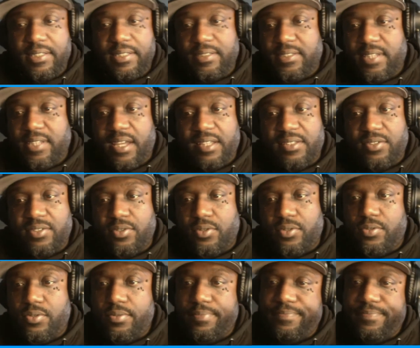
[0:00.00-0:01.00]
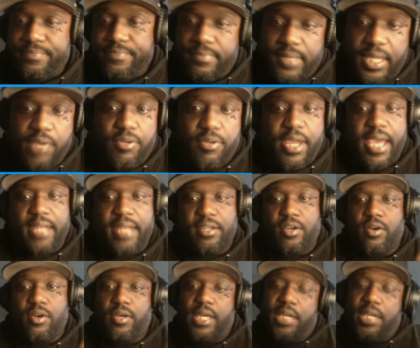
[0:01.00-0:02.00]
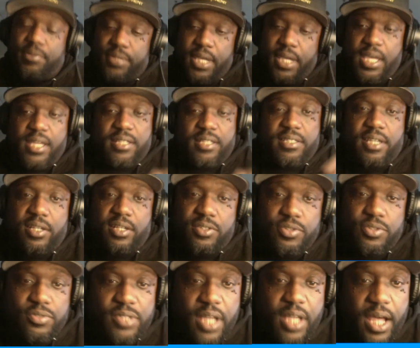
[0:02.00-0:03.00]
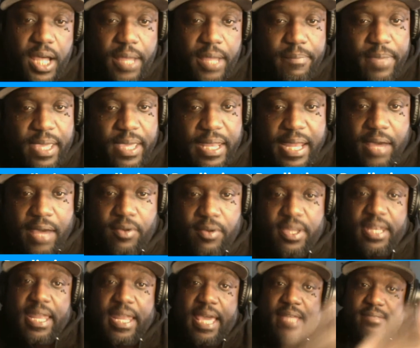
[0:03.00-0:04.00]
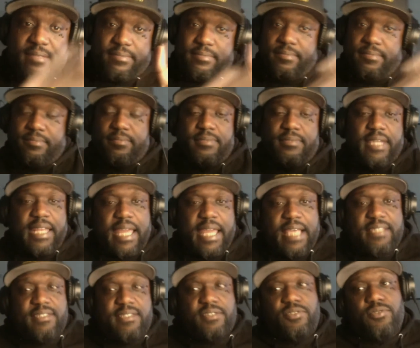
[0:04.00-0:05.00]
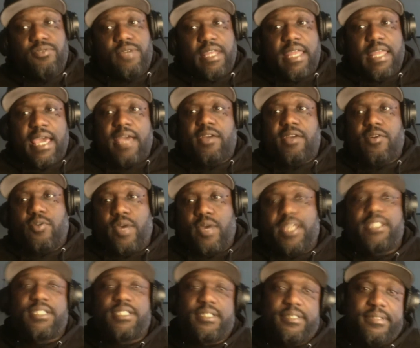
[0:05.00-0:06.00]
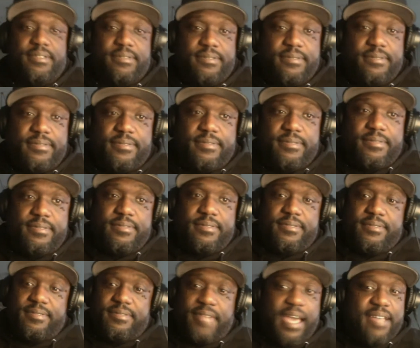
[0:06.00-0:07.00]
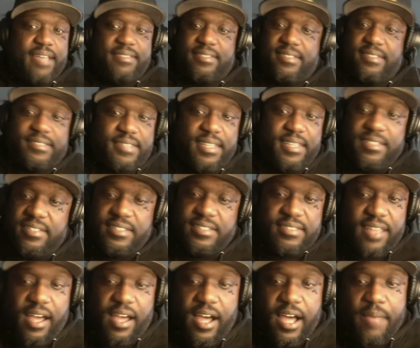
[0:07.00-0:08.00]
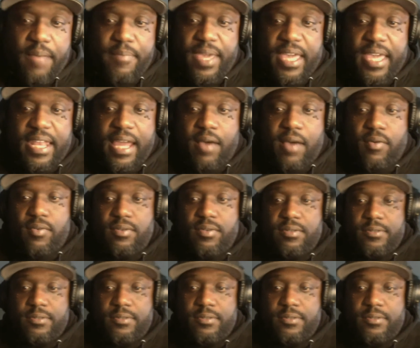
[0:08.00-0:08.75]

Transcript: Tunsil, he would have had to go. Tunsil's the odd man out in that equation. He's just the odd man out.